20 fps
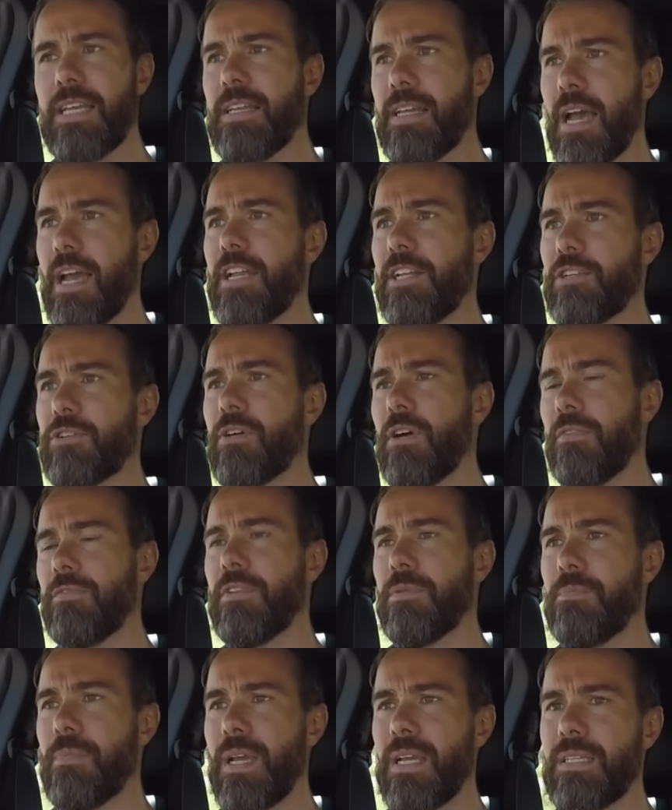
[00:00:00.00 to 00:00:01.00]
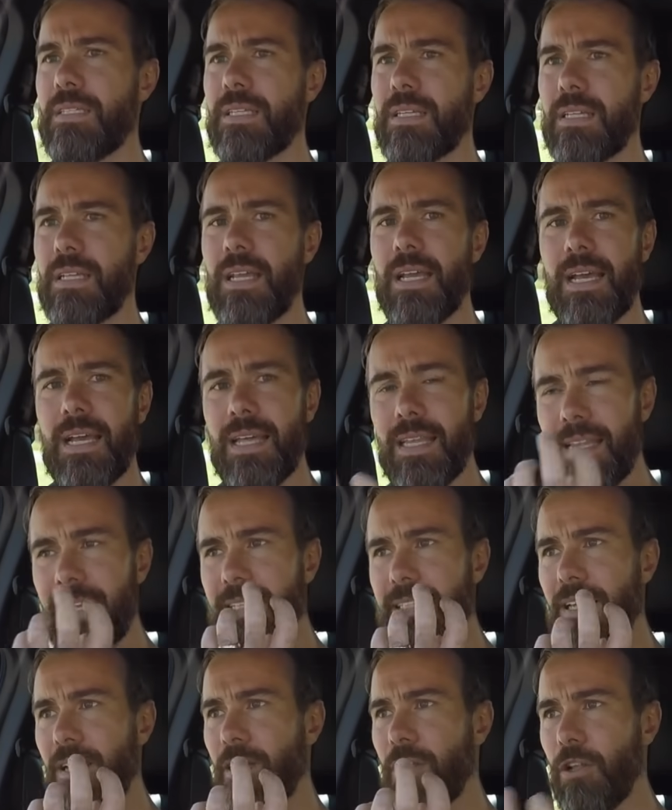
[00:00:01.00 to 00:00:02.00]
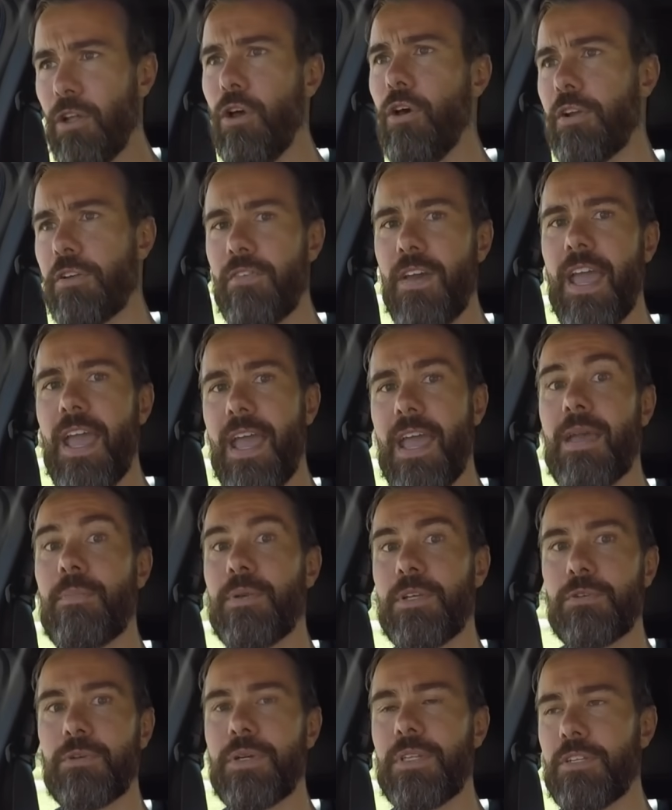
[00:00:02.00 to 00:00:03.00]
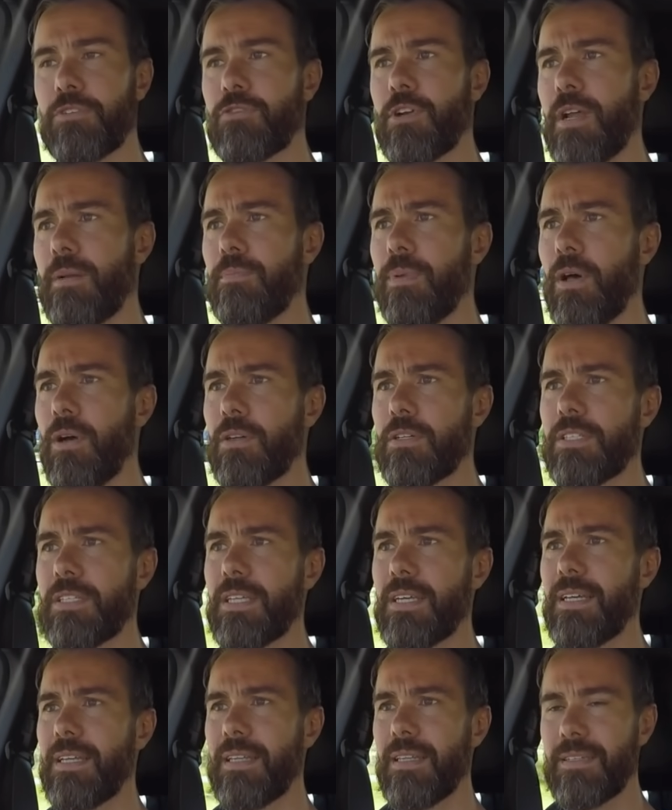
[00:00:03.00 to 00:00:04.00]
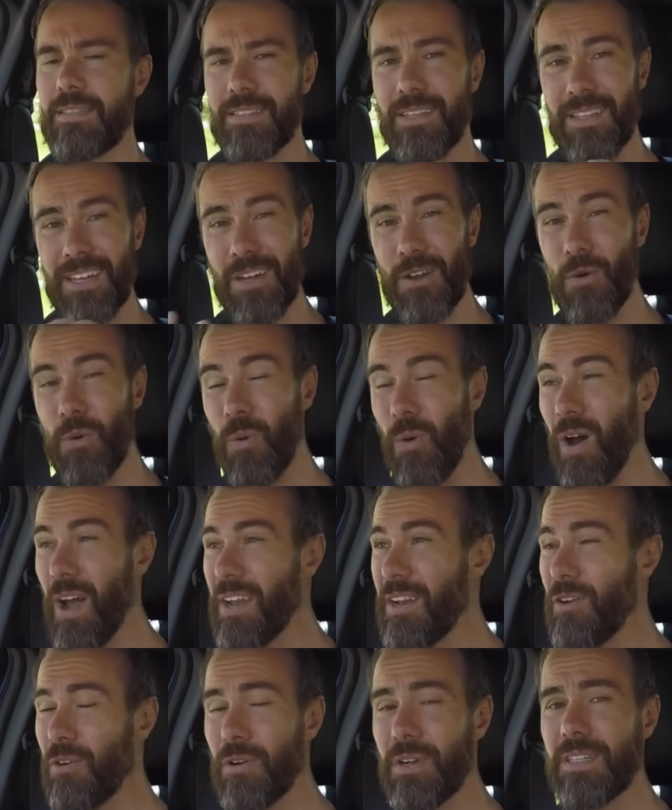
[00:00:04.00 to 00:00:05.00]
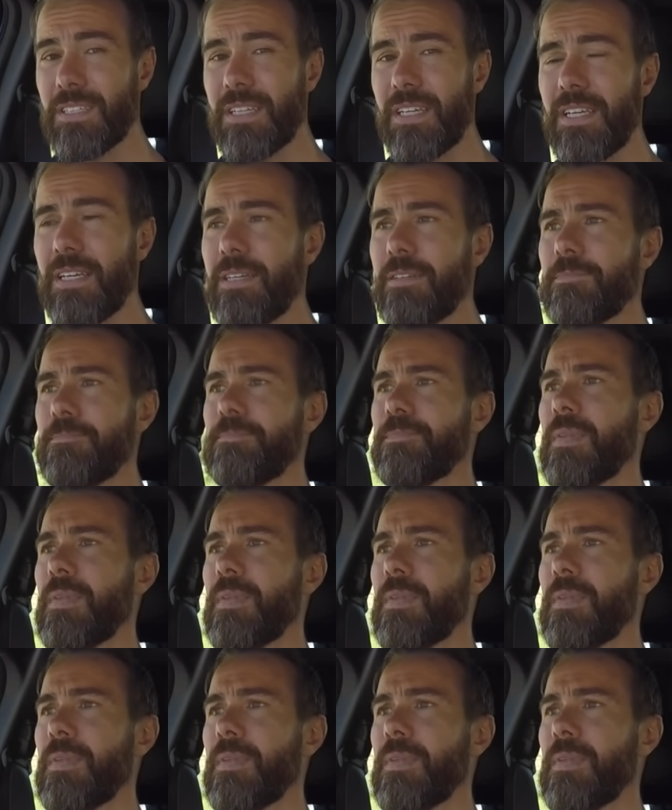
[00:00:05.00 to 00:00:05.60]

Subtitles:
nature of them means that there's a lot of air between the tread blocks, so they're quite noisy,